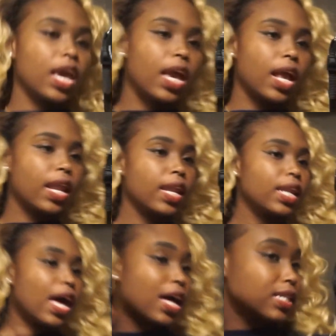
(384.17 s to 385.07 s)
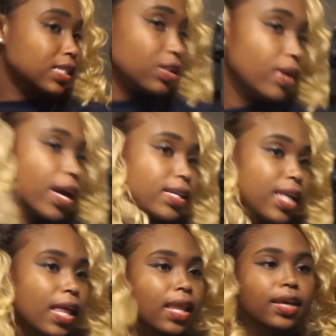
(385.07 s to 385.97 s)
and honestly you guys
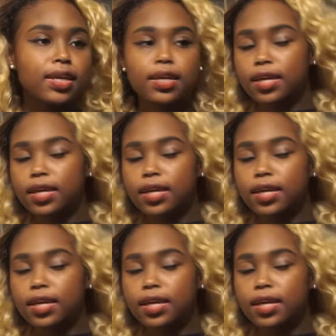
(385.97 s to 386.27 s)
i like it